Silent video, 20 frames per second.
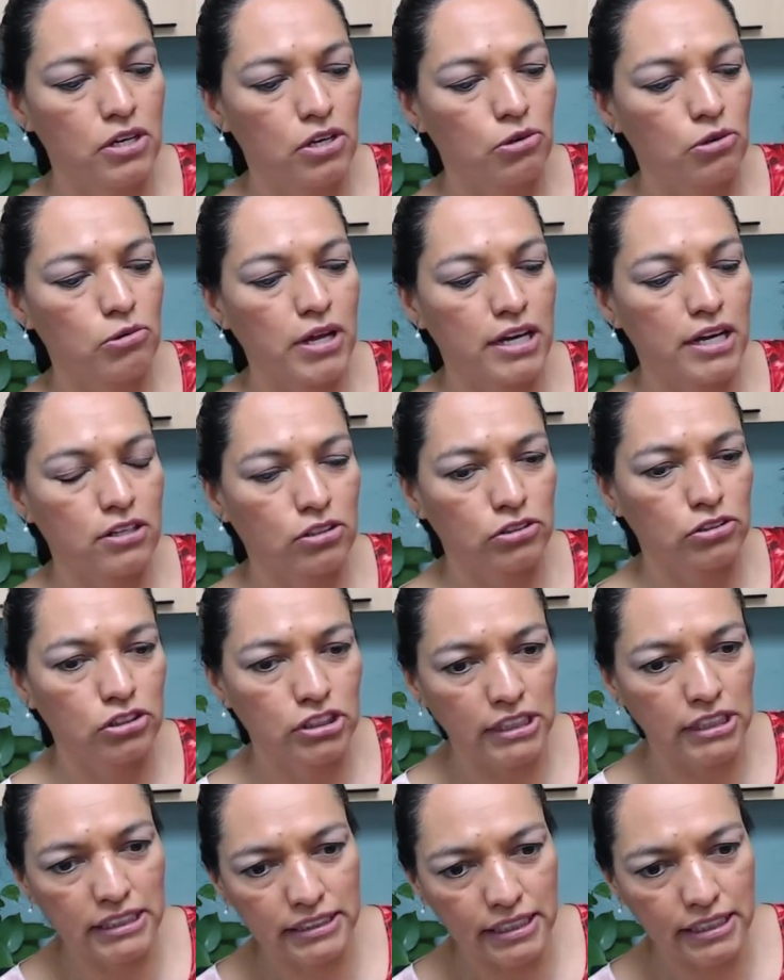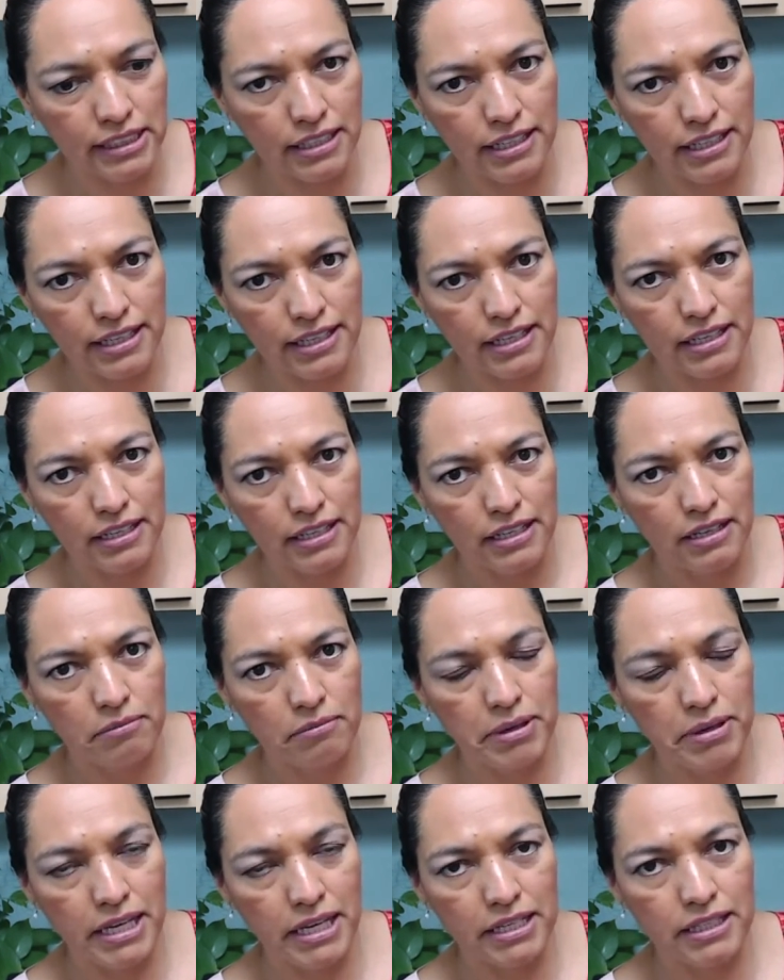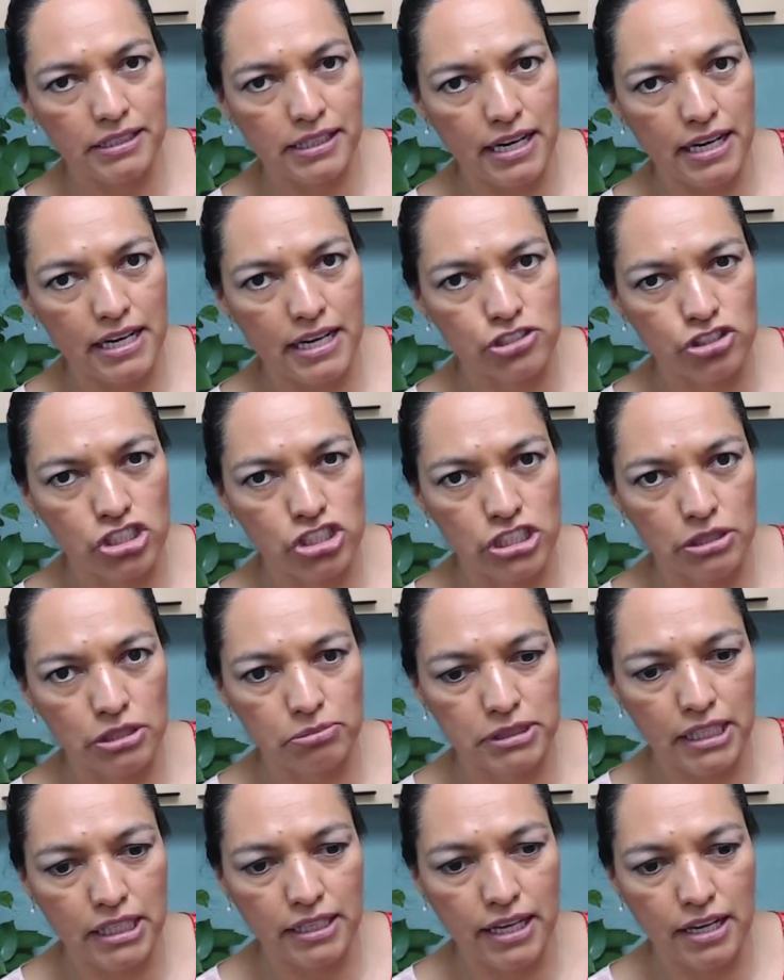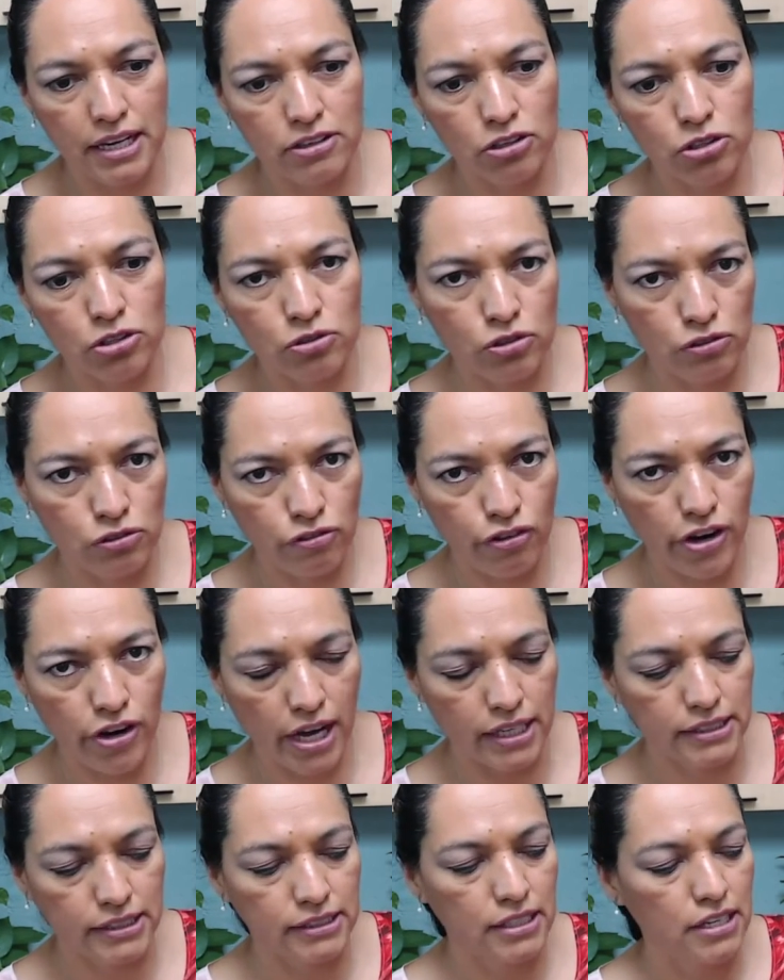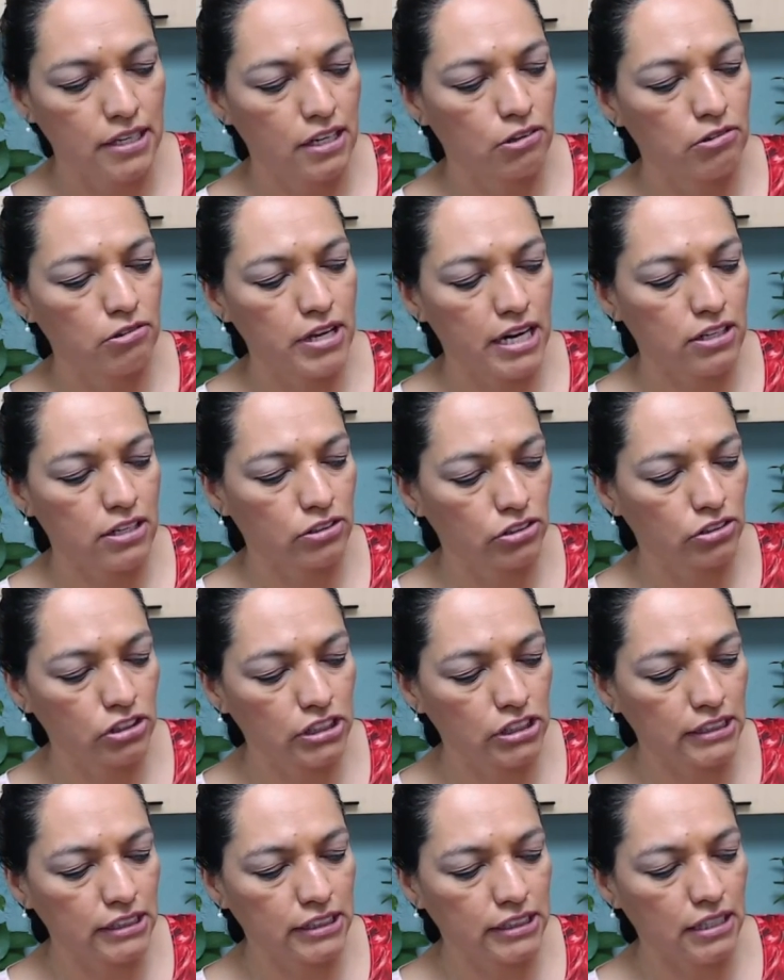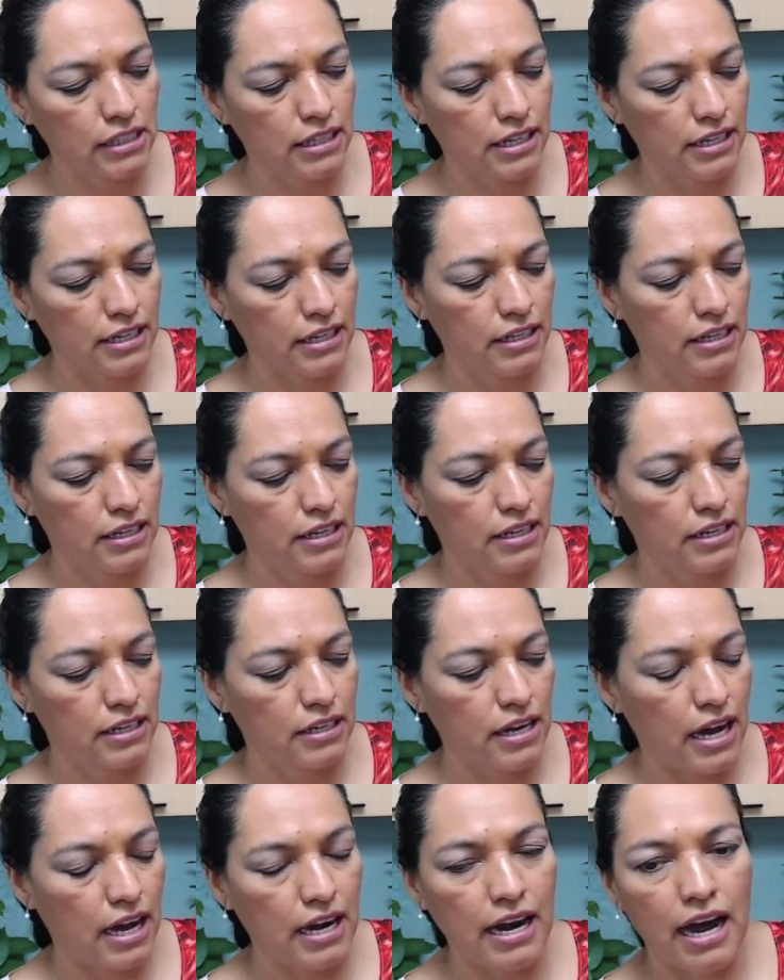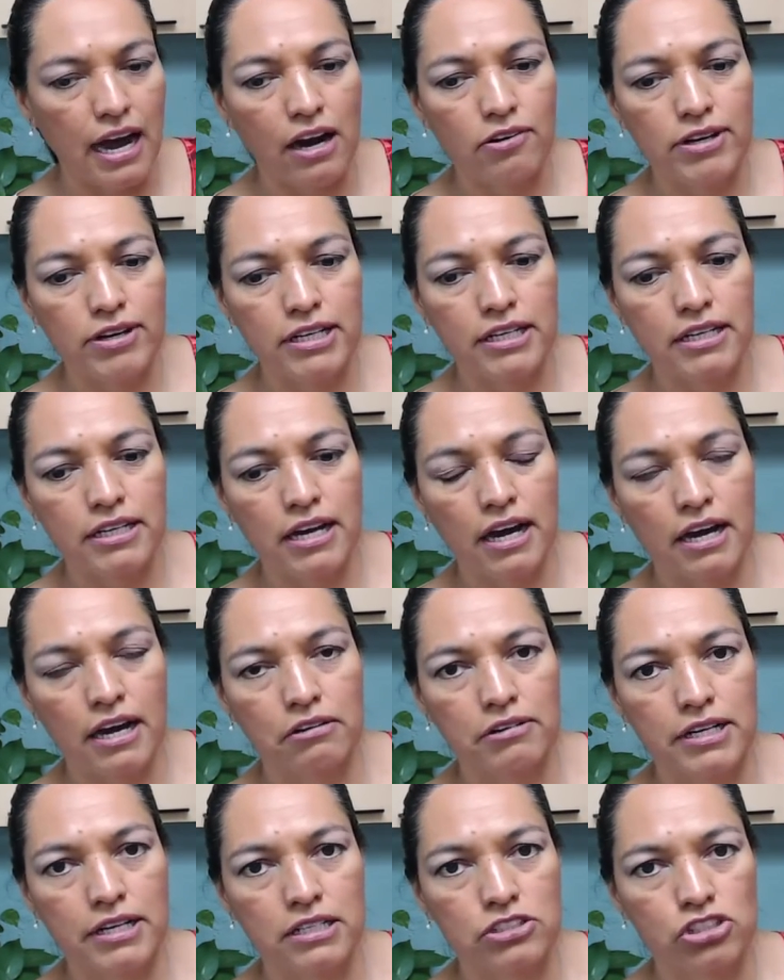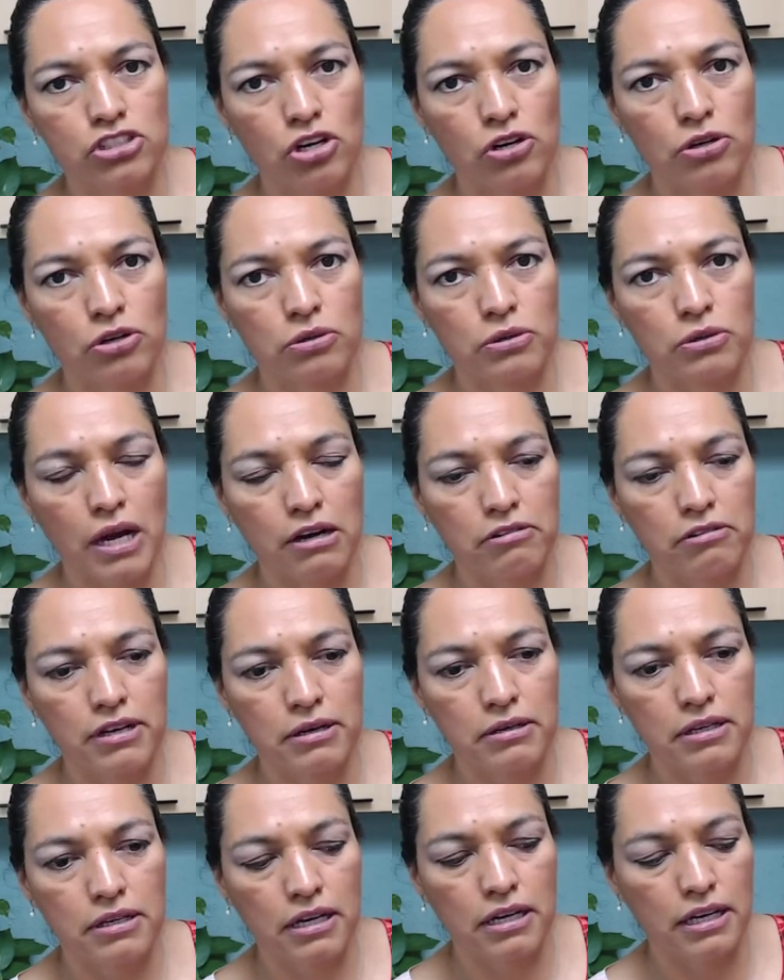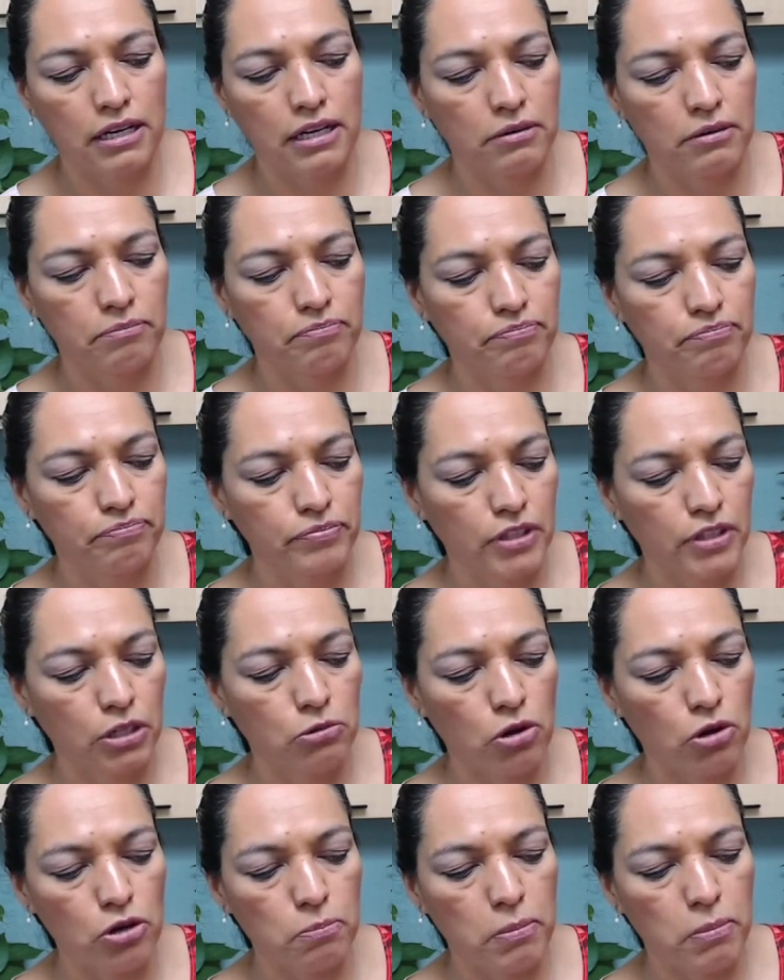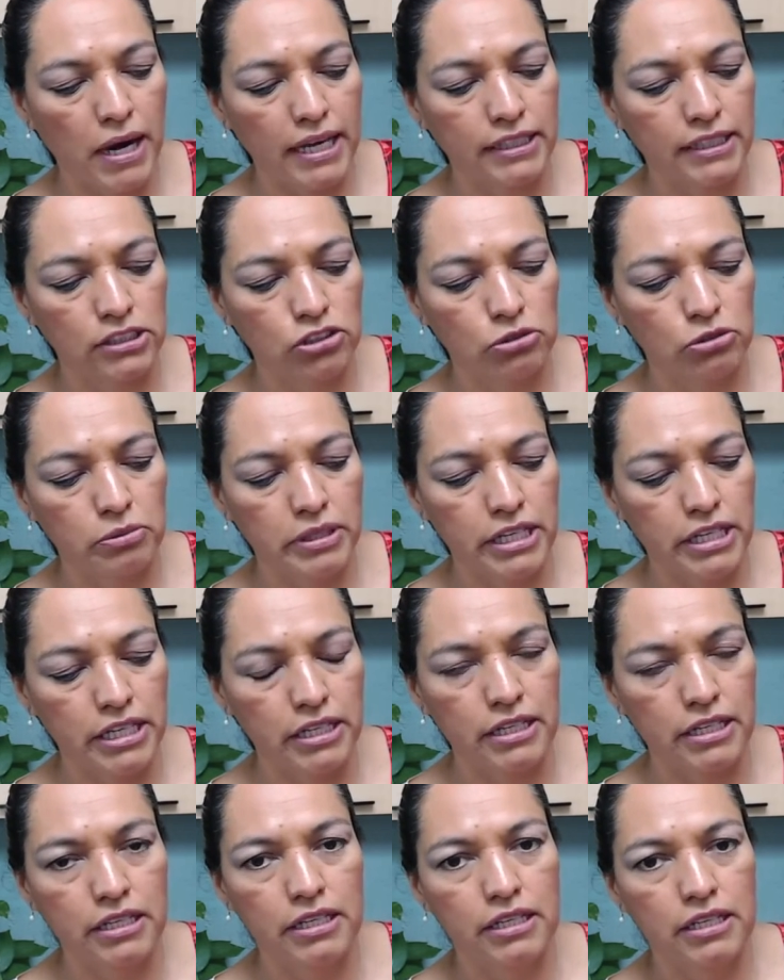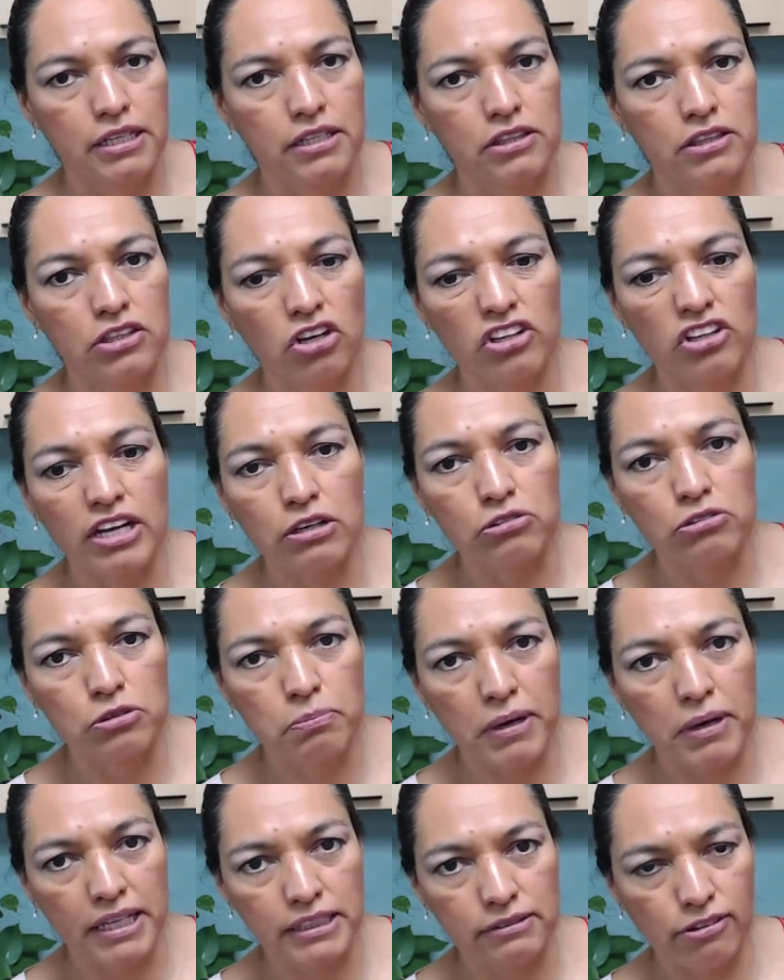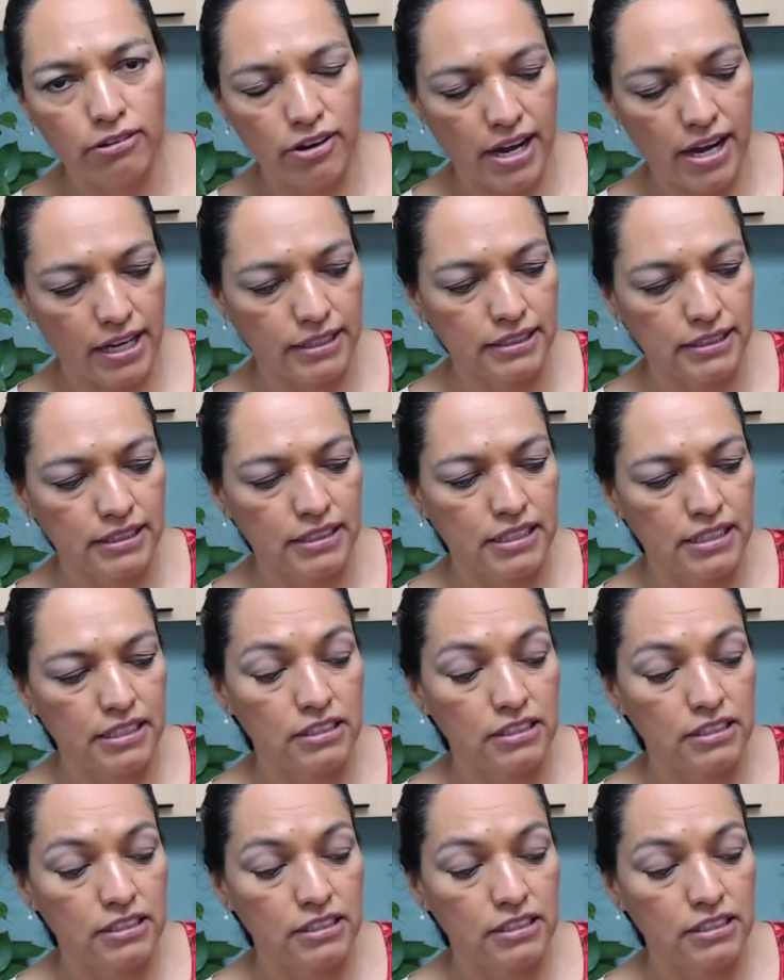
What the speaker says: We are consistently being in relationships that are not good for us. We are consistently allowing our job, our workplace to be not a good place for us.